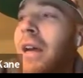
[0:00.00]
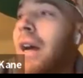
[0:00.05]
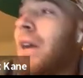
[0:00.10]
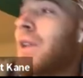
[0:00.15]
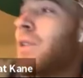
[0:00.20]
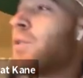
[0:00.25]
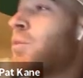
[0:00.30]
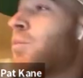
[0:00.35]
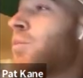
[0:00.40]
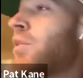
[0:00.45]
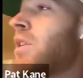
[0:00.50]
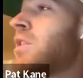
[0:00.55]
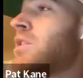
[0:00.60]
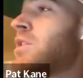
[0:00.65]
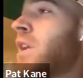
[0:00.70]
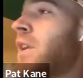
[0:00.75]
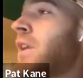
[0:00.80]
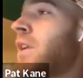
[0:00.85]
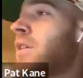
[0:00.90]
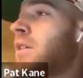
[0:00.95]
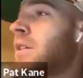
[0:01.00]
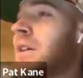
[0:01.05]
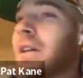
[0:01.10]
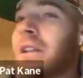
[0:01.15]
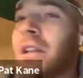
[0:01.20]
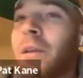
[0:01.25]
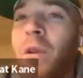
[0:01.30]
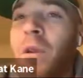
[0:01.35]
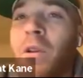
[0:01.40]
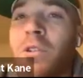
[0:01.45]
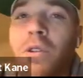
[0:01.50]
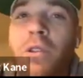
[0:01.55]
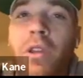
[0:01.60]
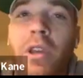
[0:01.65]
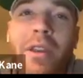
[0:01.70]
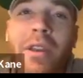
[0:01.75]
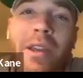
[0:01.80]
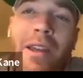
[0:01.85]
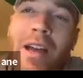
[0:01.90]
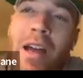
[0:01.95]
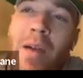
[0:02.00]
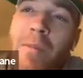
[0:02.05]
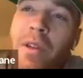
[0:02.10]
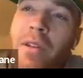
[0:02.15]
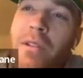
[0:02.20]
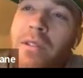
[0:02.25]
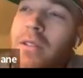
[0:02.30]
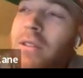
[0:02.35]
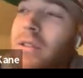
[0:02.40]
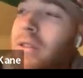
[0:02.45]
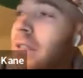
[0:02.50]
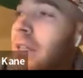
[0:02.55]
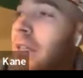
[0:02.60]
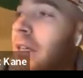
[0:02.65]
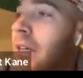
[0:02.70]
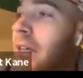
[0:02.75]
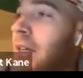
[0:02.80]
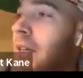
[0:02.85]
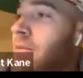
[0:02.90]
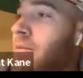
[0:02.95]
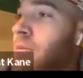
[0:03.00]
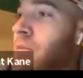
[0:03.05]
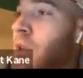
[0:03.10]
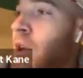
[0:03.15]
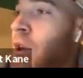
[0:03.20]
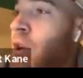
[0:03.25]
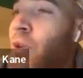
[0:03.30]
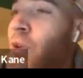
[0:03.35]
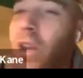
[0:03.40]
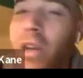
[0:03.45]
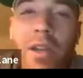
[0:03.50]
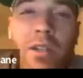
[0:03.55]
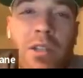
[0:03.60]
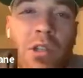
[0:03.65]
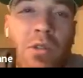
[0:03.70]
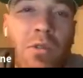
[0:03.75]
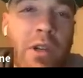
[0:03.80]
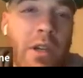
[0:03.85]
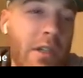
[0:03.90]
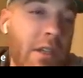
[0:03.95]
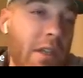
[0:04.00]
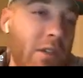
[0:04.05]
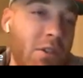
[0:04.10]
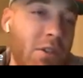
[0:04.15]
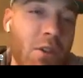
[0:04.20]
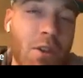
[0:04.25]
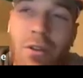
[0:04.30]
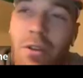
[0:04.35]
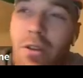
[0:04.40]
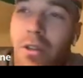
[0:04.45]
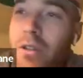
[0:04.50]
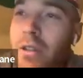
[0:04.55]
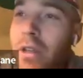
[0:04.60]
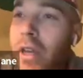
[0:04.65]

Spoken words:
I do appreciate it. Let me know what you think in the comments. Agree, disagree, it's all good.